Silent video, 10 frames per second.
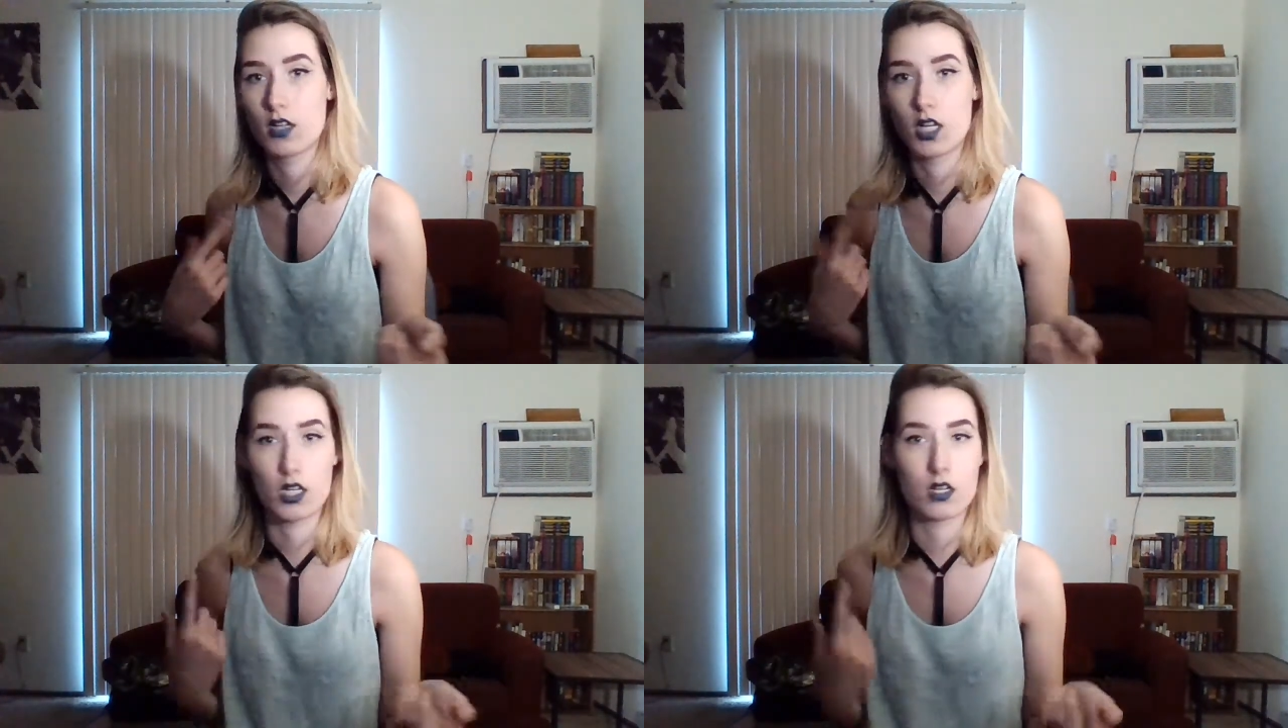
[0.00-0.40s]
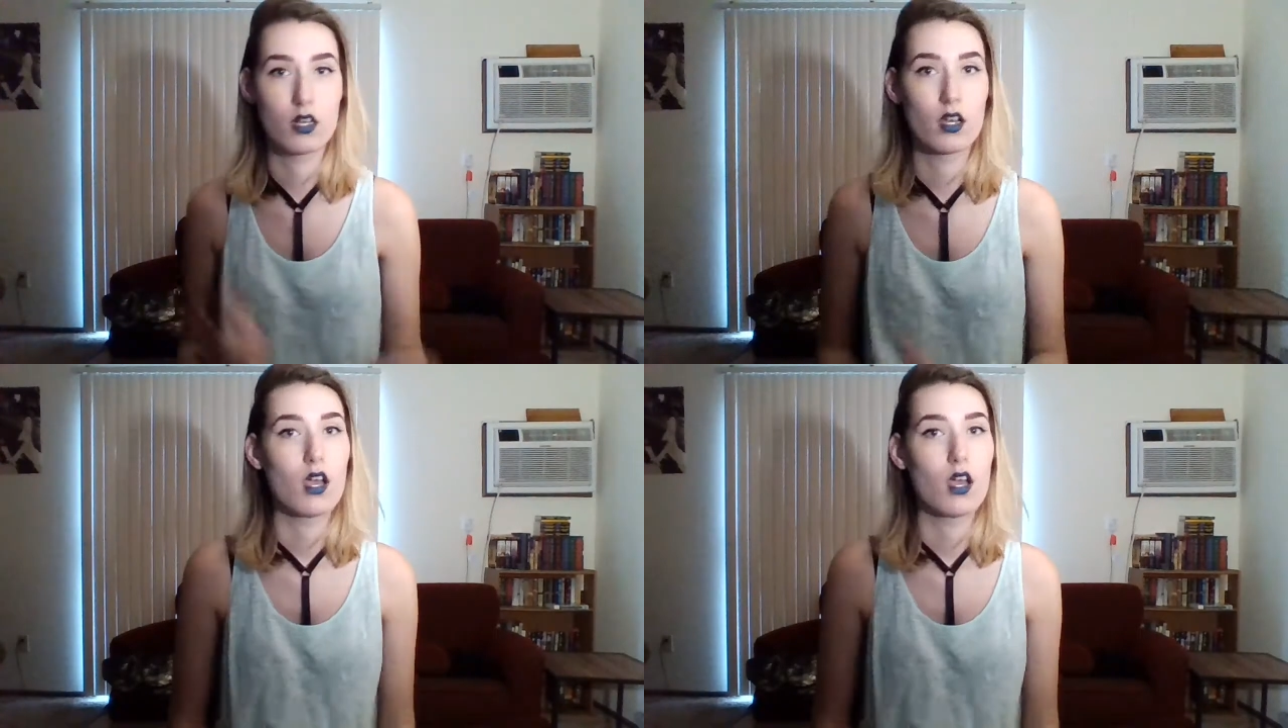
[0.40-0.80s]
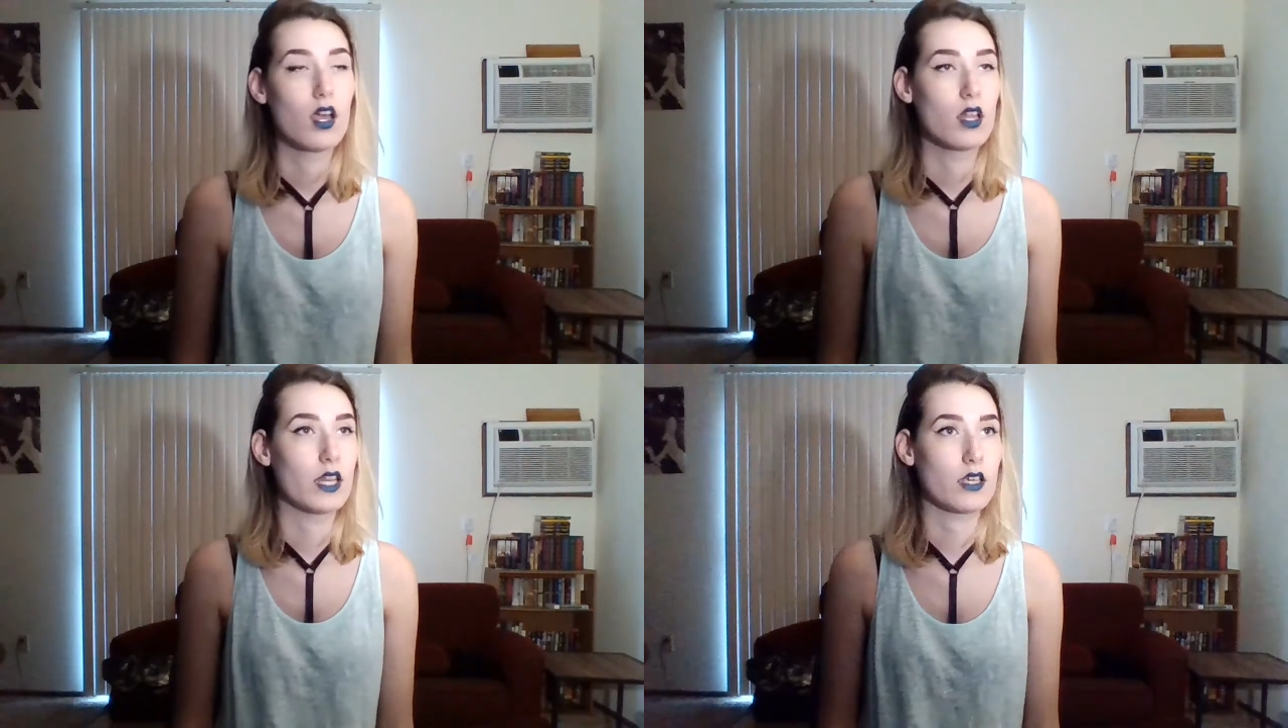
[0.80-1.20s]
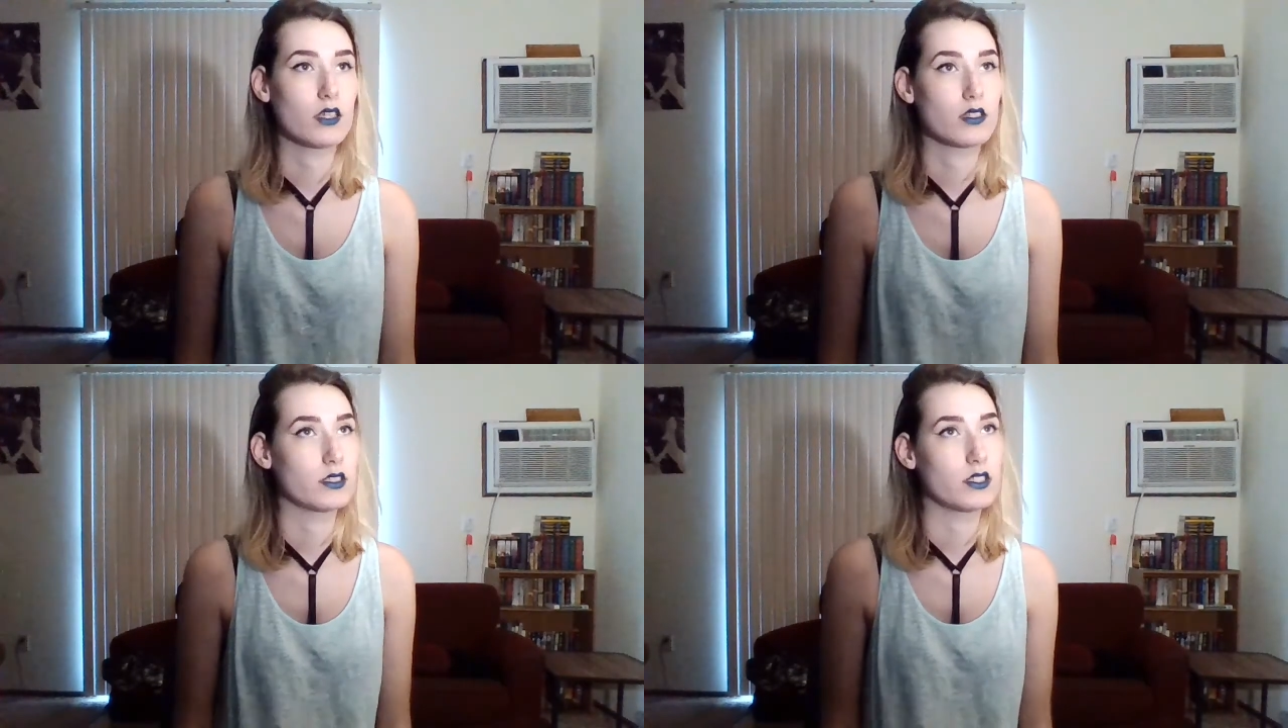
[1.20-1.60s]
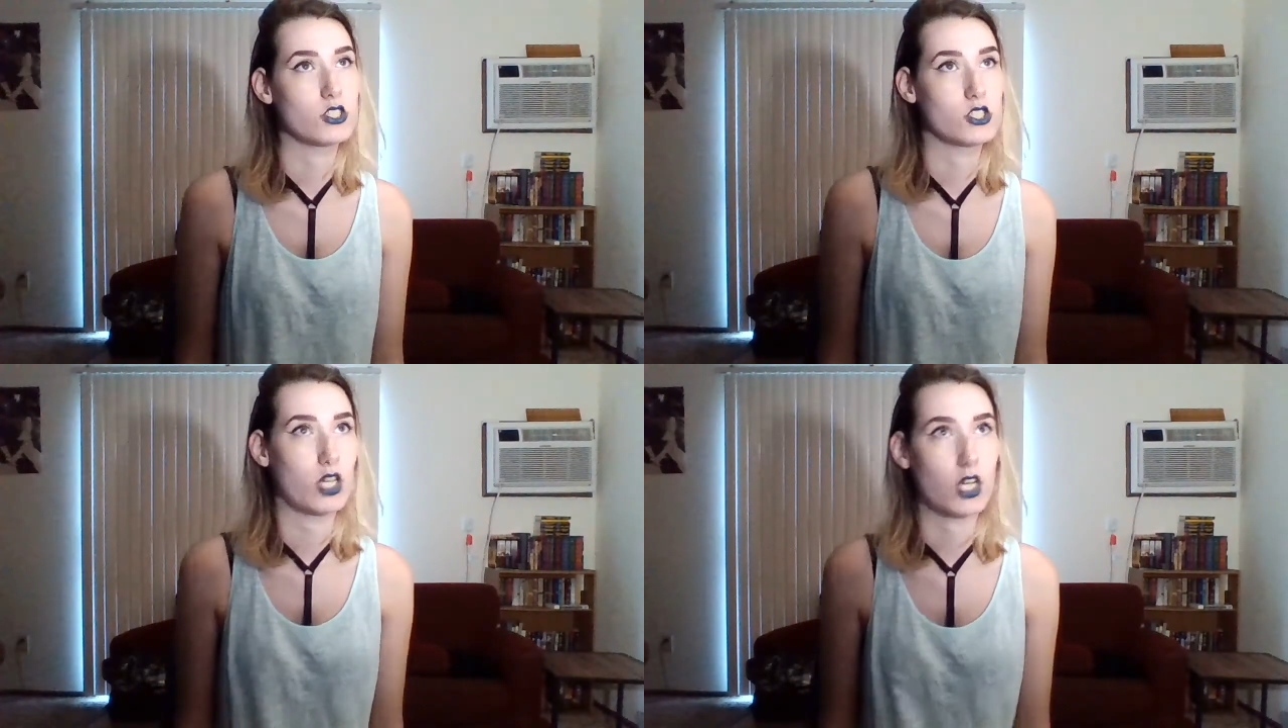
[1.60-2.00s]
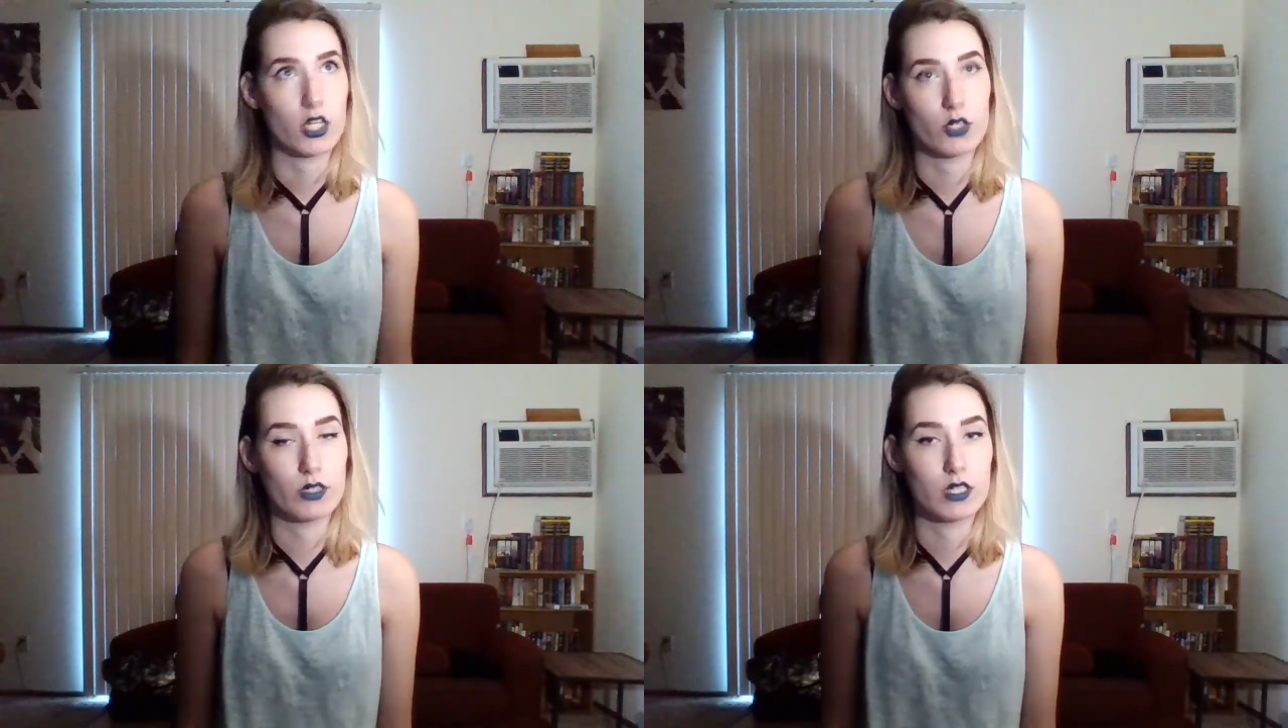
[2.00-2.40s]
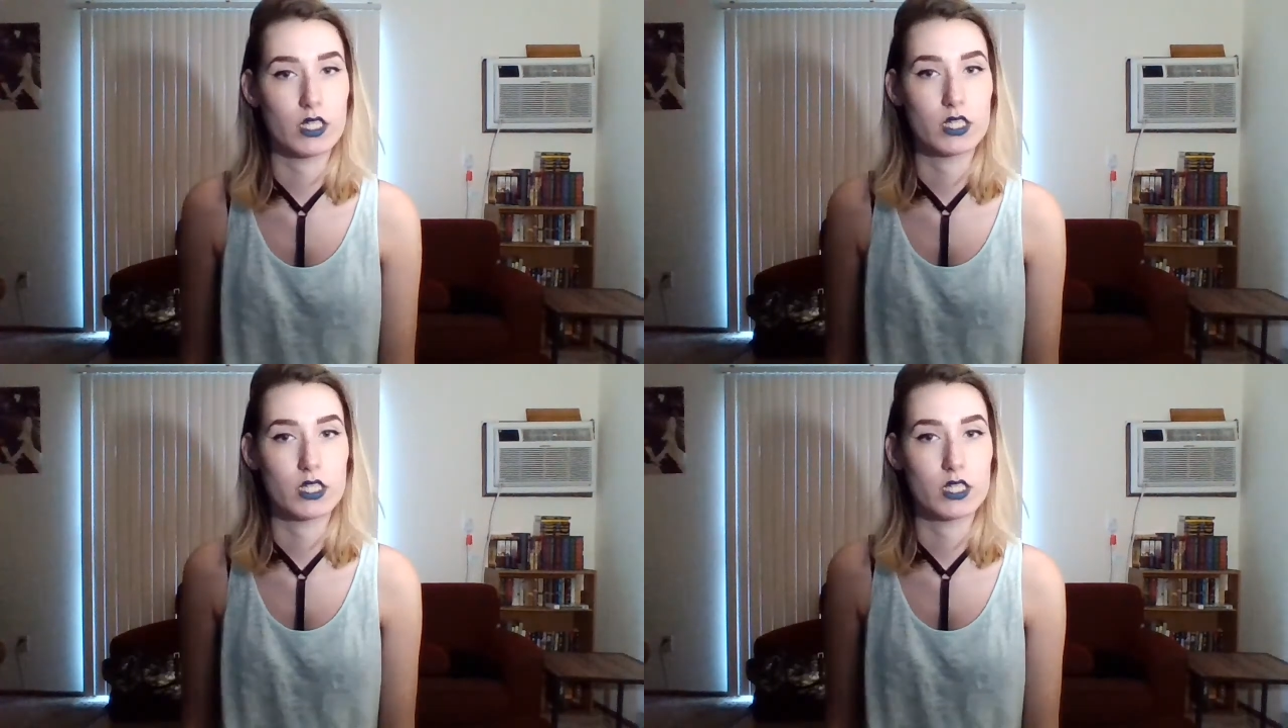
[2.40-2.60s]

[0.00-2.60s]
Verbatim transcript: her they just start arguing,